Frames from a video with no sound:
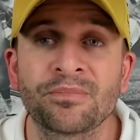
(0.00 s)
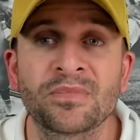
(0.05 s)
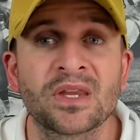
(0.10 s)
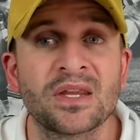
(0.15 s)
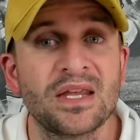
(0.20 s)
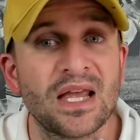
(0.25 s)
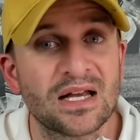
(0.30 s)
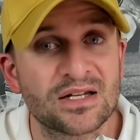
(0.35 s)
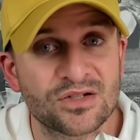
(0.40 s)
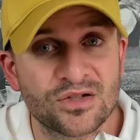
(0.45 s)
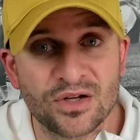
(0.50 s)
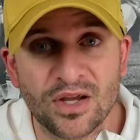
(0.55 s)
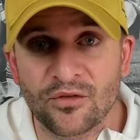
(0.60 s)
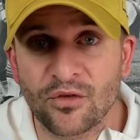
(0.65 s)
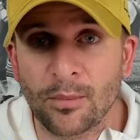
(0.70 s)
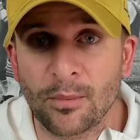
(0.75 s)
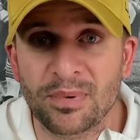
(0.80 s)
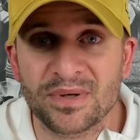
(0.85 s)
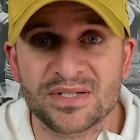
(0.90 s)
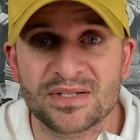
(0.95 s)
Yes, you give
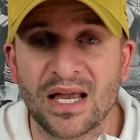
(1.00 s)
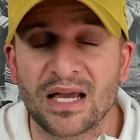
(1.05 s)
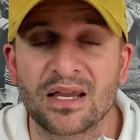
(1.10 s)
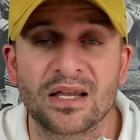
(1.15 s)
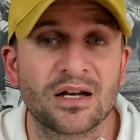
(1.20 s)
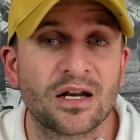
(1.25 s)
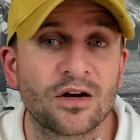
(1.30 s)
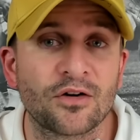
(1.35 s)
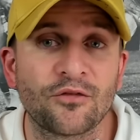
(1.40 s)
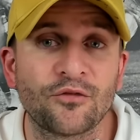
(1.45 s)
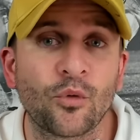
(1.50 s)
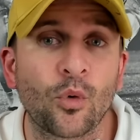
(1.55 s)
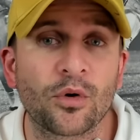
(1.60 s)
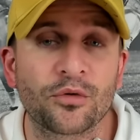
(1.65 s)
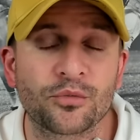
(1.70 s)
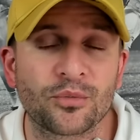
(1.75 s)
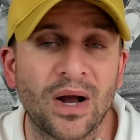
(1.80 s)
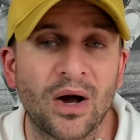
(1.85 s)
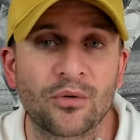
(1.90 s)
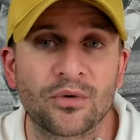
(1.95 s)
up a second and a fourth
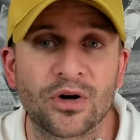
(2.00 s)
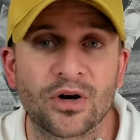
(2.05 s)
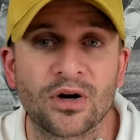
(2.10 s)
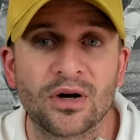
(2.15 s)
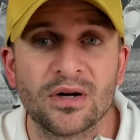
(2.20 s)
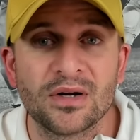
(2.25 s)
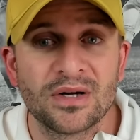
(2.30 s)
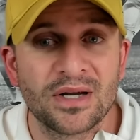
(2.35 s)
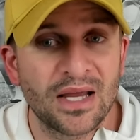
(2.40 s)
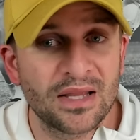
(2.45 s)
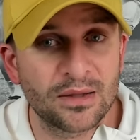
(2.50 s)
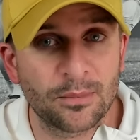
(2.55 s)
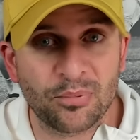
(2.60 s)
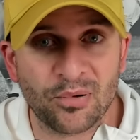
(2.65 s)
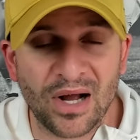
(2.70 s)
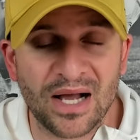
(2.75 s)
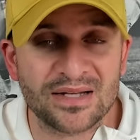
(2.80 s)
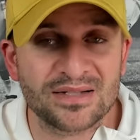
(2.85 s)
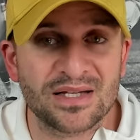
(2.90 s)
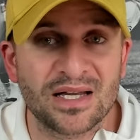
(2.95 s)
rounder in the
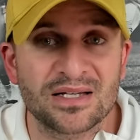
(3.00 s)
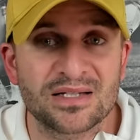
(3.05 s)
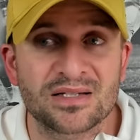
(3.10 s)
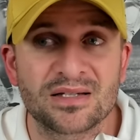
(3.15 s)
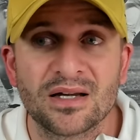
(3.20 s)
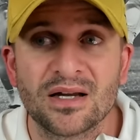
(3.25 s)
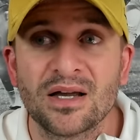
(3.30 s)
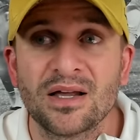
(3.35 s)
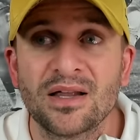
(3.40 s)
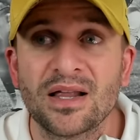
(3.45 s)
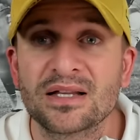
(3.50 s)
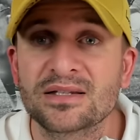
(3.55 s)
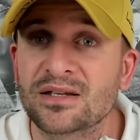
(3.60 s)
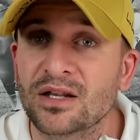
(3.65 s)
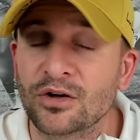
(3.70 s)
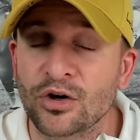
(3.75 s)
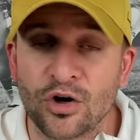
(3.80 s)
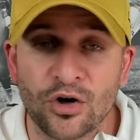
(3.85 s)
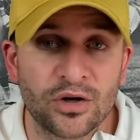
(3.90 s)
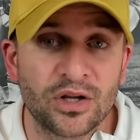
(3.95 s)
process. That's going
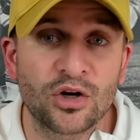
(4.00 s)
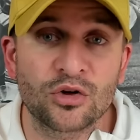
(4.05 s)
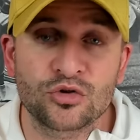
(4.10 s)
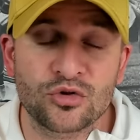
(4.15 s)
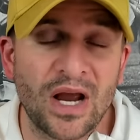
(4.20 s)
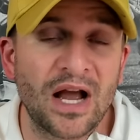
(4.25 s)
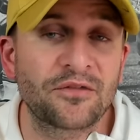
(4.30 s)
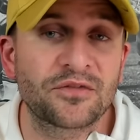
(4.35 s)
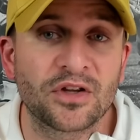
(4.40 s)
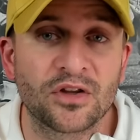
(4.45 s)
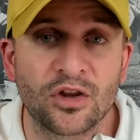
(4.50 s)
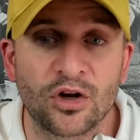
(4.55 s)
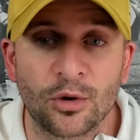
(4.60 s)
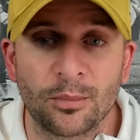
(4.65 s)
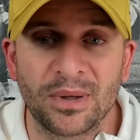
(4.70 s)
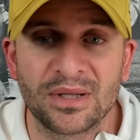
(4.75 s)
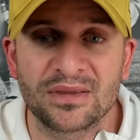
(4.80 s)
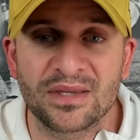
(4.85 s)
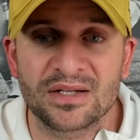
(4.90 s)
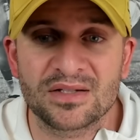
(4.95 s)
to hurt your draft a little
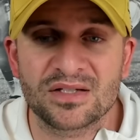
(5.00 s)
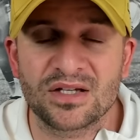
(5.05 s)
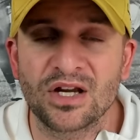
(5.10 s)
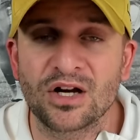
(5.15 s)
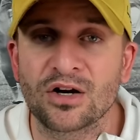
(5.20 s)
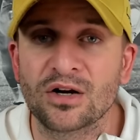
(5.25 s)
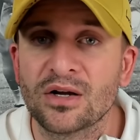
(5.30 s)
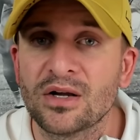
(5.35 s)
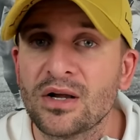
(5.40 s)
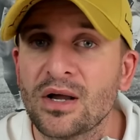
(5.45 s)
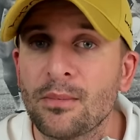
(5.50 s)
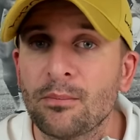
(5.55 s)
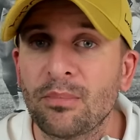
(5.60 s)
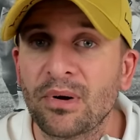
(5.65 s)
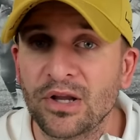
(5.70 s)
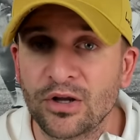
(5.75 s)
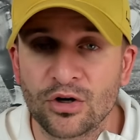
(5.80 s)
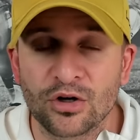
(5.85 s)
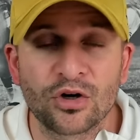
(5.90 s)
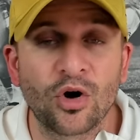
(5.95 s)
bit this year, but
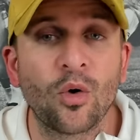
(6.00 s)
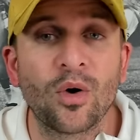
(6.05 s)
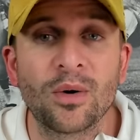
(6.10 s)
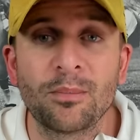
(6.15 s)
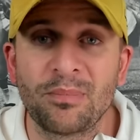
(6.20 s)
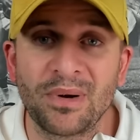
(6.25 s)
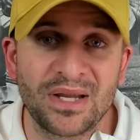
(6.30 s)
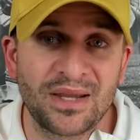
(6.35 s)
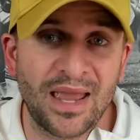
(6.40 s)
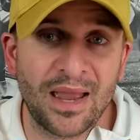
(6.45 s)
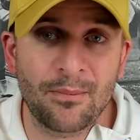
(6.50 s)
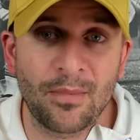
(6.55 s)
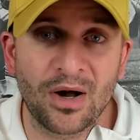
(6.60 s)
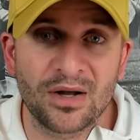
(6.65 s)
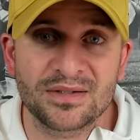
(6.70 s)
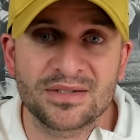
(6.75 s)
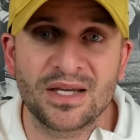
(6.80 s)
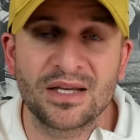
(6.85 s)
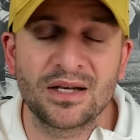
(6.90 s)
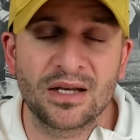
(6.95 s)
you're going big game
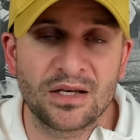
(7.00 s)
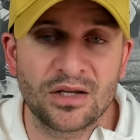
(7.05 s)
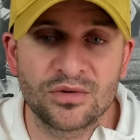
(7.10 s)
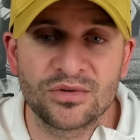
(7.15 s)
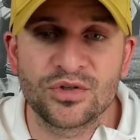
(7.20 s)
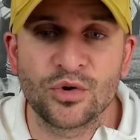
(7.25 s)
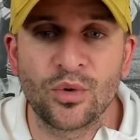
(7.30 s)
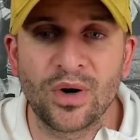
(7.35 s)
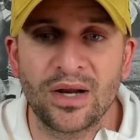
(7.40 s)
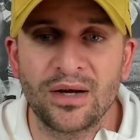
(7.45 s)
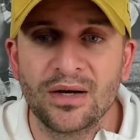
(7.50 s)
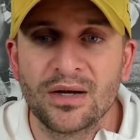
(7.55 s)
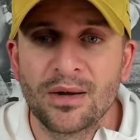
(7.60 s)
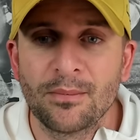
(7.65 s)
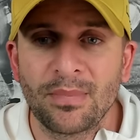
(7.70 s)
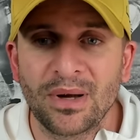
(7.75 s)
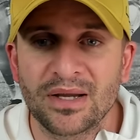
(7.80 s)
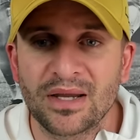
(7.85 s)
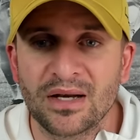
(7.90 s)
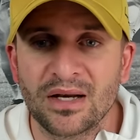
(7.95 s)
hunting, and you do it
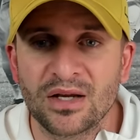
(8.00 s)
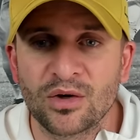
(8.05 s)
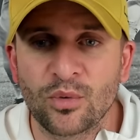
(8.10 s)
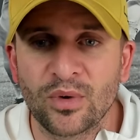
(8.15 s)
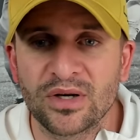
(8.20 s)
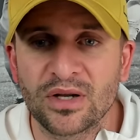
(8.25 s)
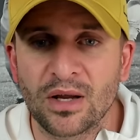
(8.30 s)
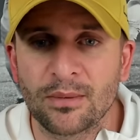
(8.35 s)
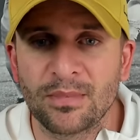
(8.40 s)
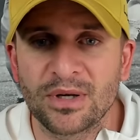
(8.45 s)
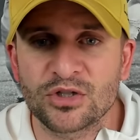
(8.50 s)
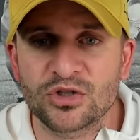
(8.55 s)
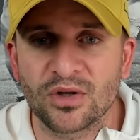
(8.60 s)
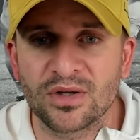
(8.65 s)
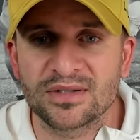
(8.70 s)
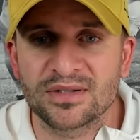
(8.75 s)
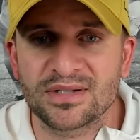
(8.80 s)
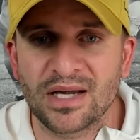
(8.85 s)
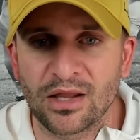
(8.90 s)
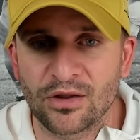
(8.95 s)
by getting Quinyon Mitchell
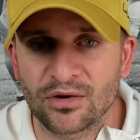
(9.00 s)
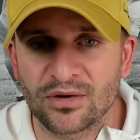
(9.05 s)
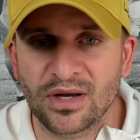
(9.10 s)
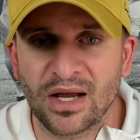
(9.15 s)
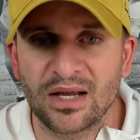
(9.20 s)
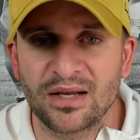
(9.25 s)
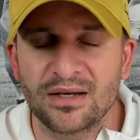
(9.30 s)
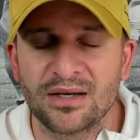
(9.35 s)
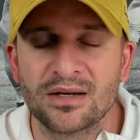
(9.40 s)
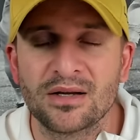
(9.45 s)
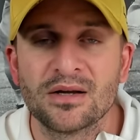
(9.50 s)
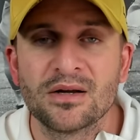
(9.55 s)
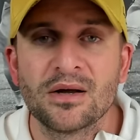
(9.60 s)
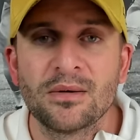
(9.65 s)
and Tyler Guyton.